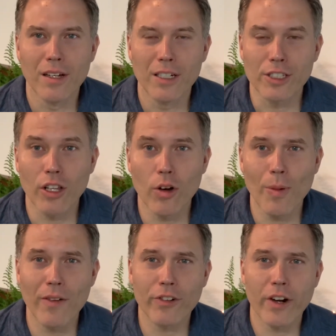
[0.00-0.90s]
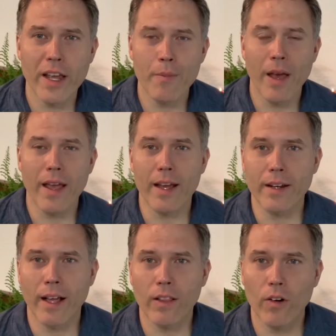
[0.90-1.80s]
Shalom Havarim and
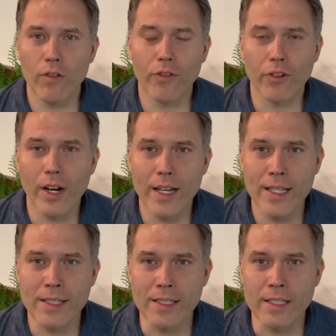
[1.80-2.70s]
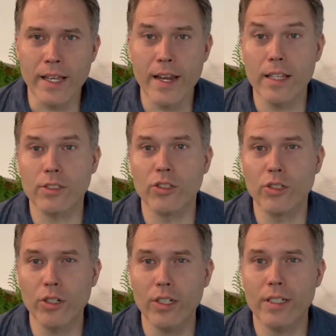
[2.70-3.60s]
hello friends. It is
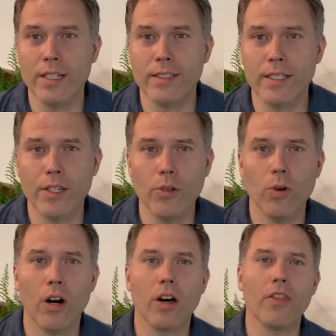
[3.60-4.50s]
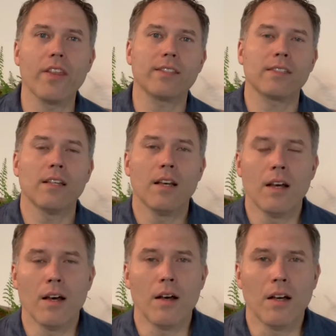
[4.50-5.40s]
good to see you on this,
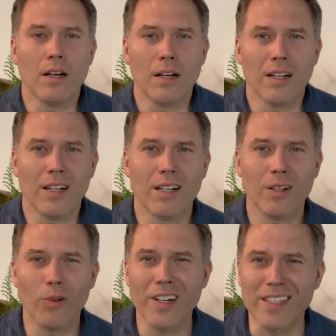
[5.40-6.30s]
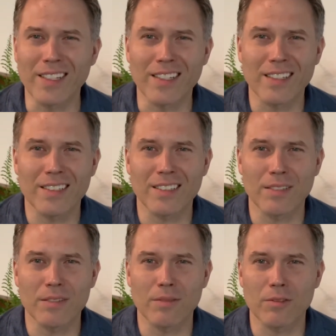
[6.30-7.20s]
what is it?
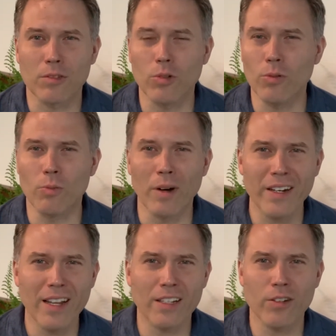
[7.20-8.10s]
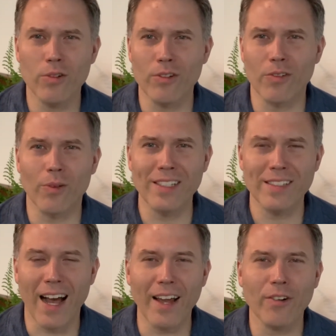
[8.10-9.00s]
Wednesday?
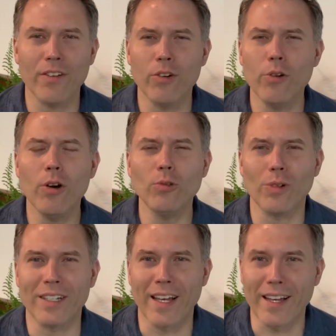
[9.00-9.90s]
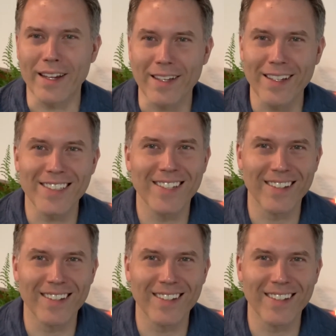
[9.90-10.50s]
Who knows what day it is?